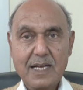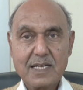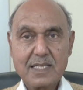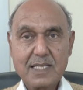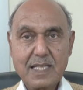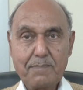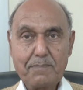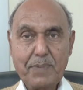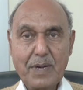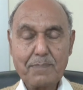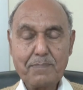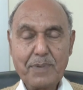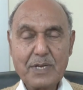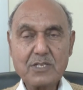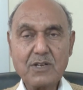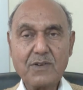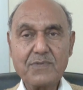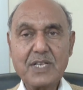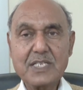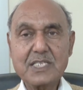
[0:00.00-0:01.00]
The purpose
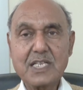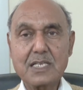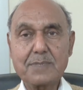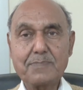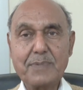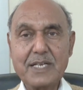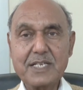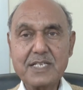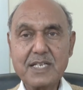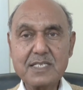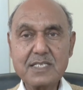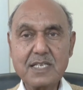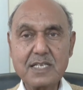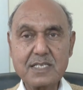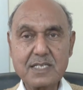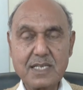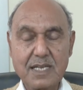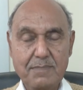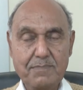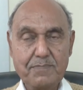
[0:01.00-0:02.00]
of the suspension
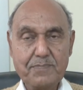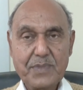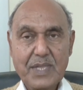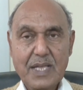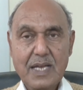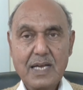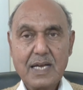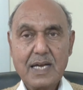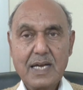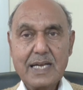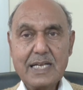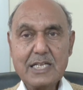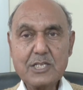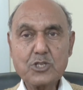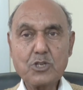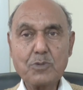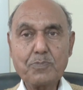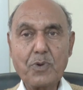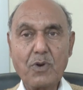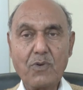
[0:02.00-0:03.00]
system is
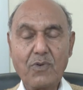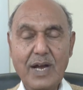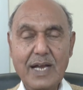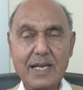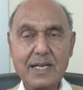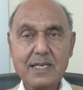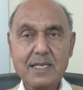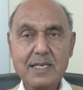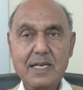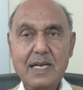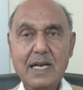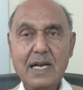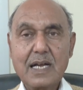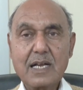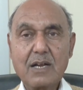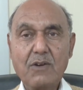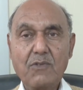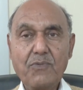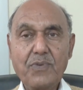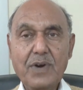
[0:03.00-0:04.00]
to provide
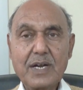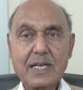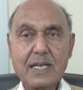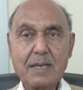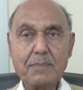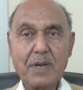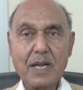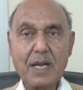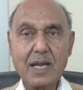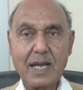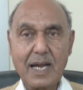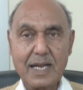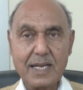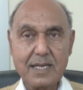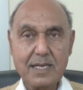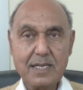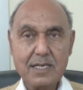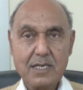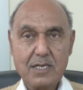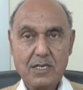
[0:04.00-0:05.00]
comfortable
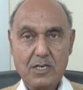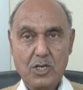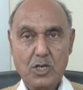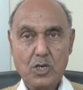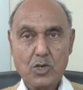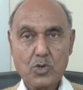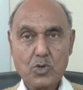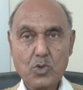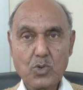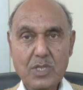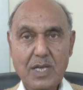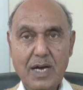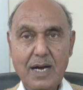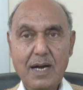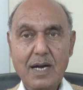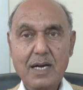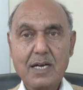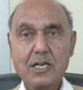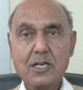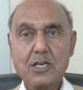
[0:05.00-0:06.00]
ride to
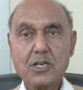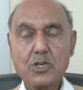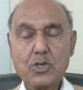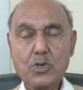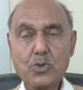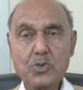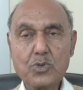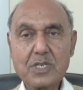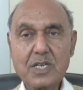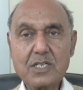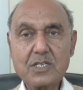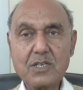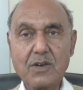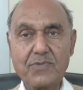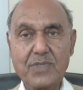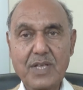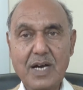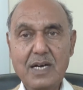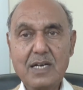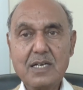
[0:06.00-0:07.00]
the users
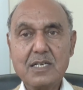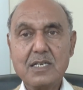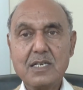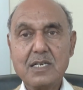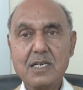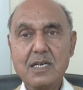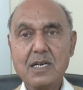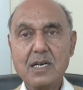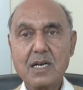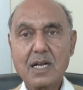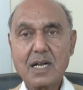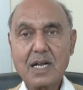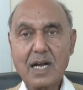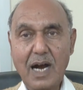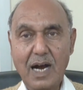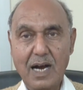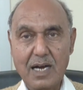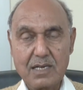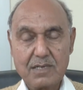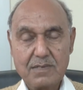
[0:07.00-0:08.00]
of the
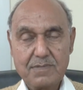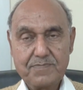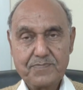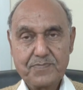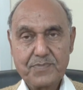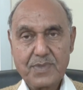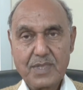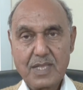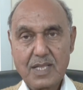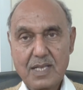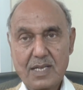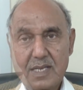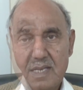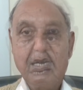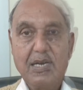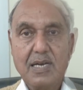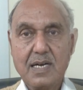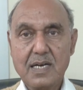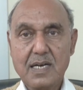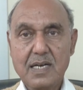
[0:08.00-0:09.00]
car.
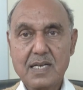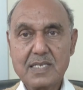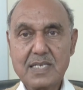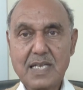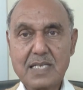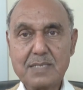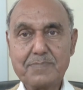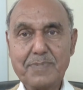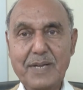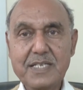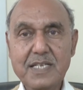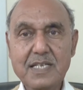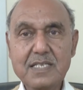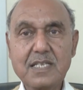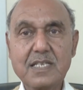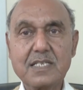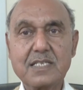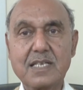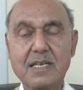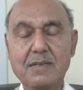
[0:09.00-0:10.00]
Suspension
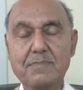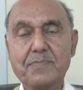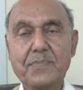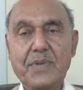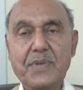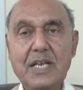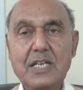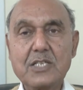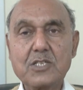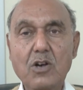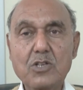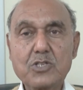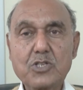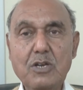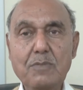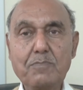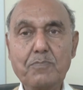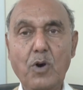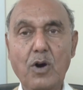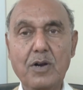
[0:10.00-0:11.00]
system is also
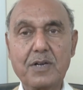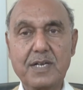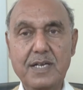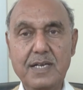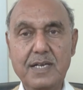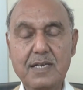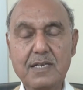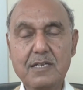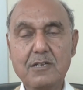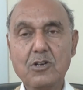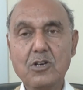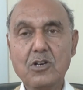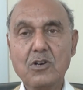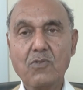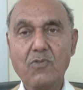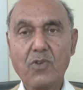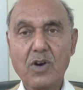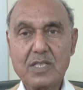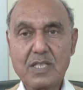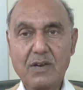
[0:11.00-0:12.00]
important
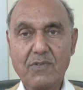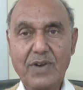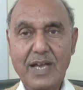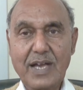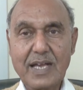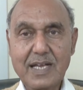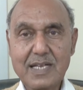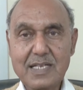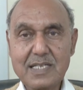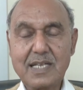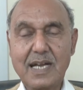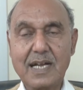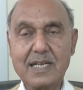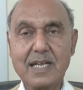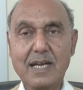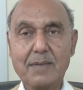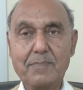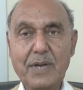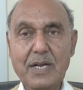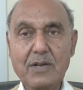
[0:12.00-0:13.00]
for the vehicles that
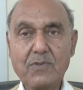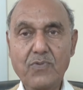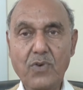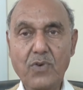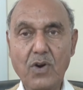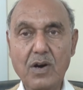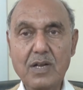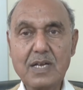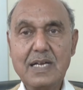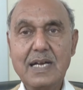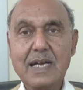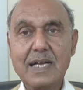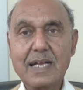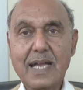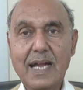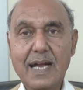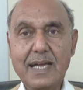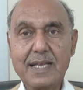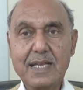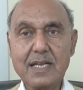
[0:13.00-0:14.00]
are meant for
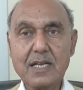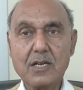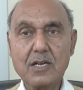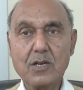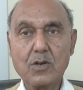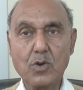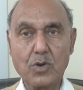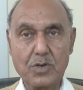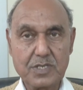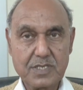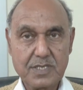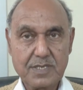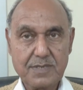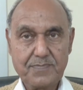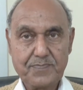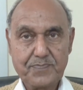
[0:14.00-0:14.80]
carrying goods.